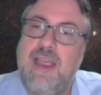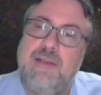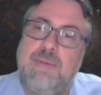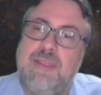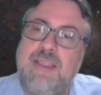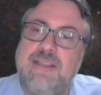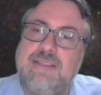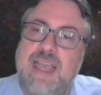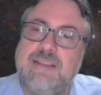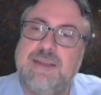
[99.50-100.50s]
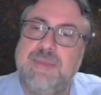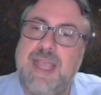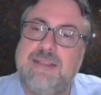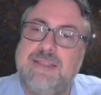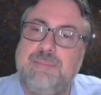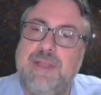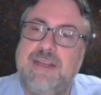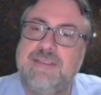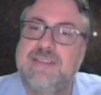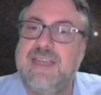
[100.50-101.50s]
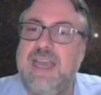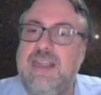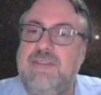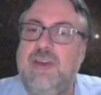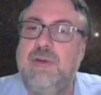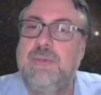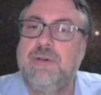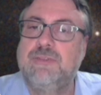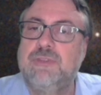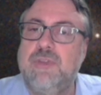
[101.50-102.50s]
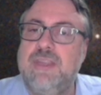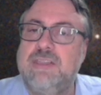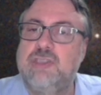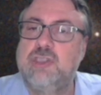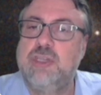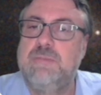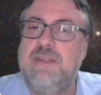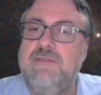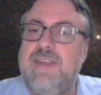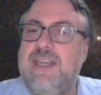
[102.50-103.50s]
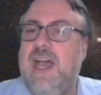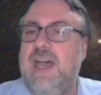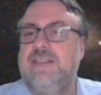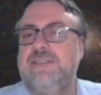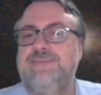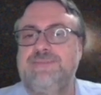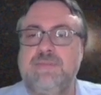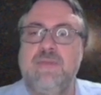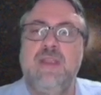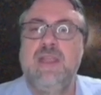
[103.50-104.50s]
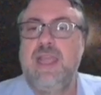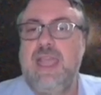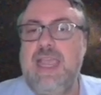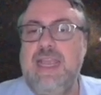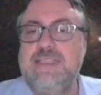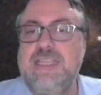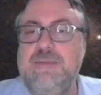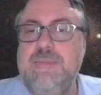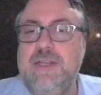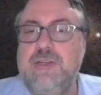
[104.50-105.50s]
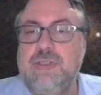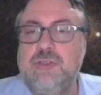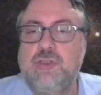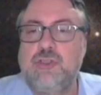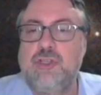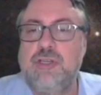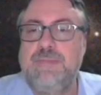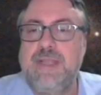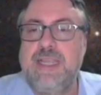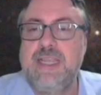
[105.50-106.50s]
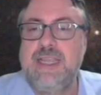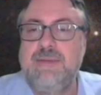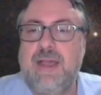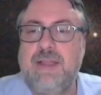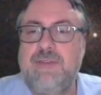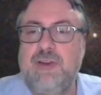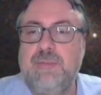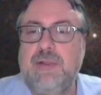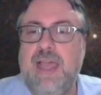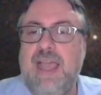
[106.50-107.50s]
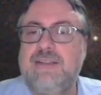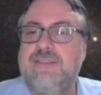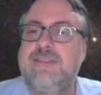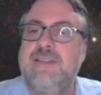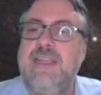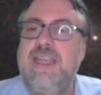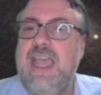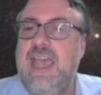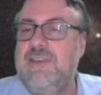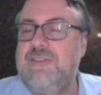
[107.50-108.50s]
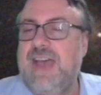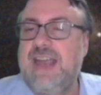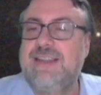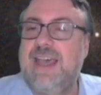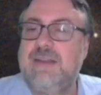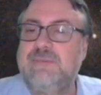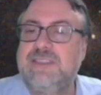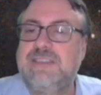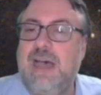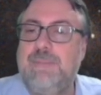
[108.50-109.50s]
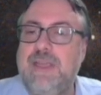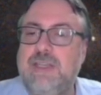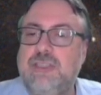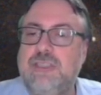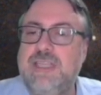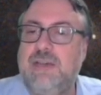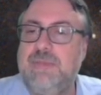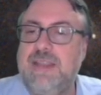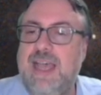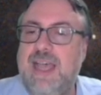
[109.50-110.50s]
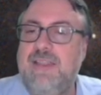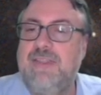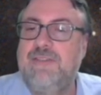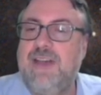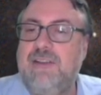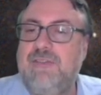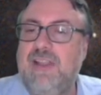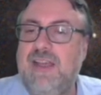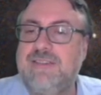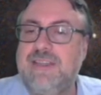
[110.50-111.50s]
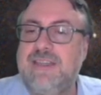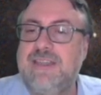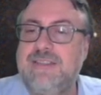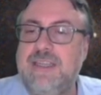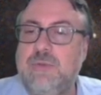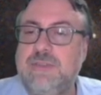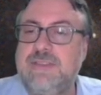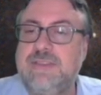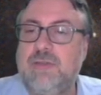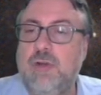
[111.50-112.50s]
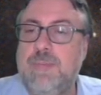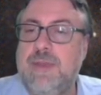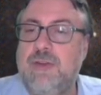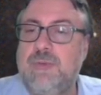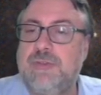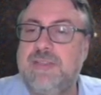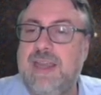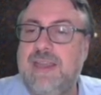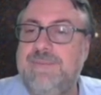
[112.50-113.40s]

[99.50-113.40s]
the second step of the 8-step plan is assigning variables. So this should be V naught. 18 meters should be my variable X. And the fact that I'm stopping should tell me that the final velocity is equal to 0 meters per second.